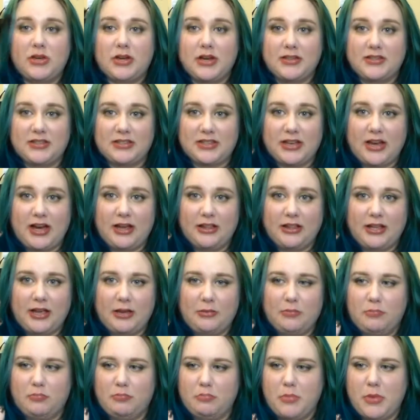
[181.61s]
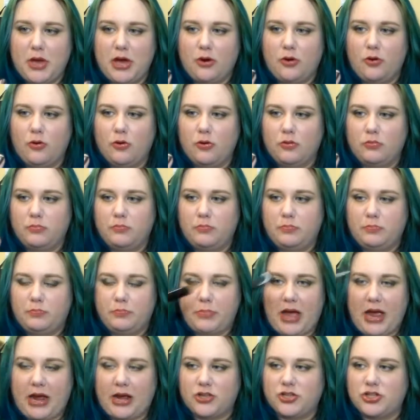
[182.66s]
because it's got like metal
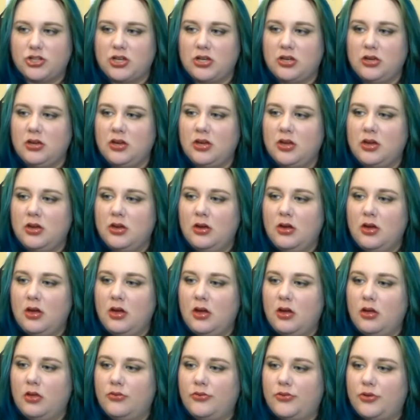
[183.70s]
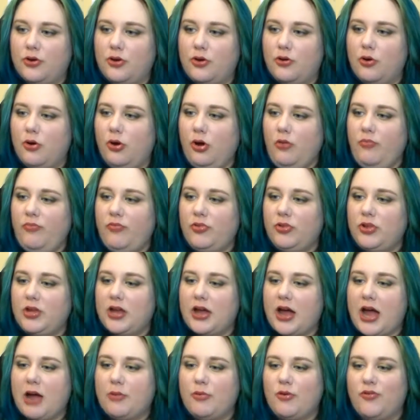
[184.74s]
packaging, so
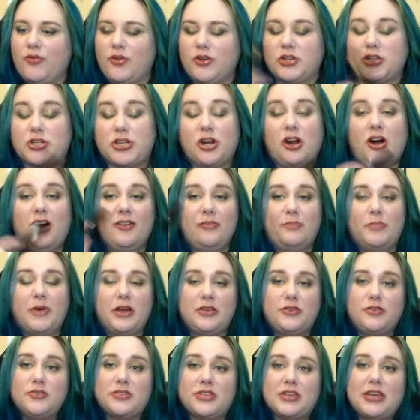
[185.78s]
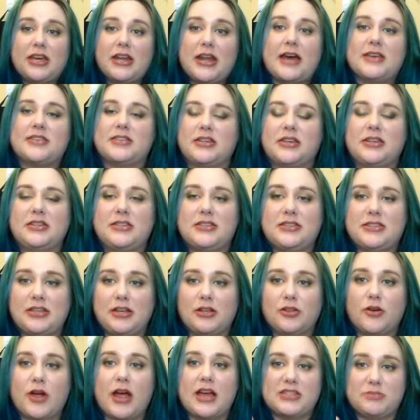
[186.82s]
hopefully I will finish it off, but using it as a
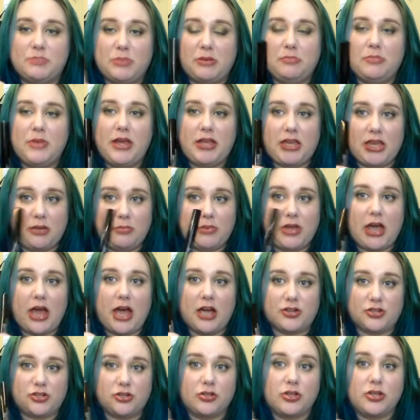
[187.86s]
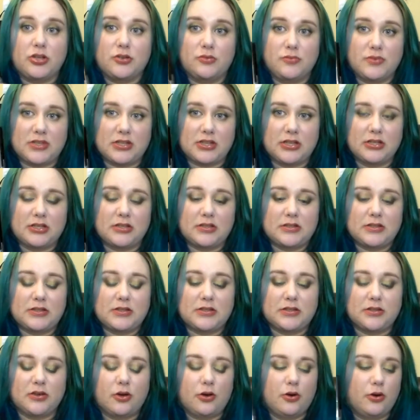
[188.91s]
concealer has been making me actually use it.
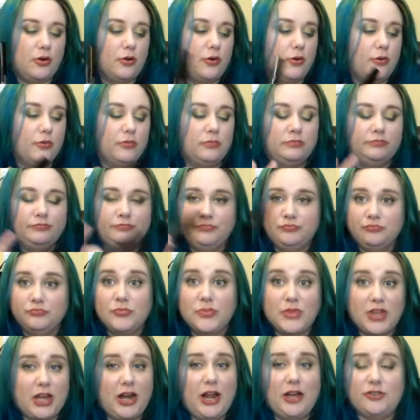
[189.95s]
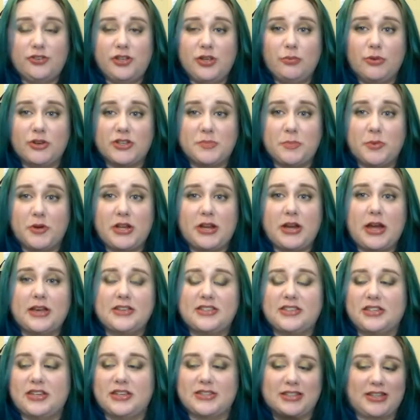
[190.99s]
So it actually works pretty
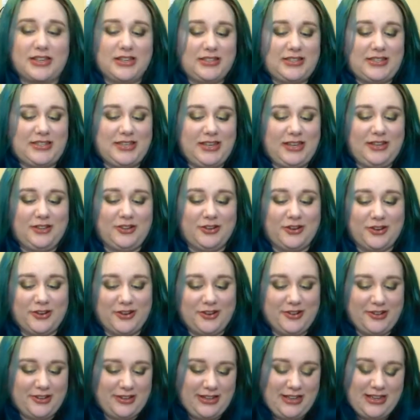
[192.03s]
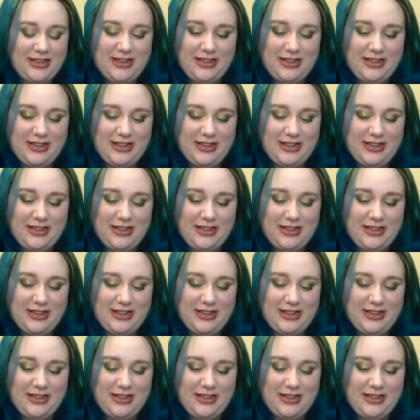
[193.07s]
nicely as a concealer,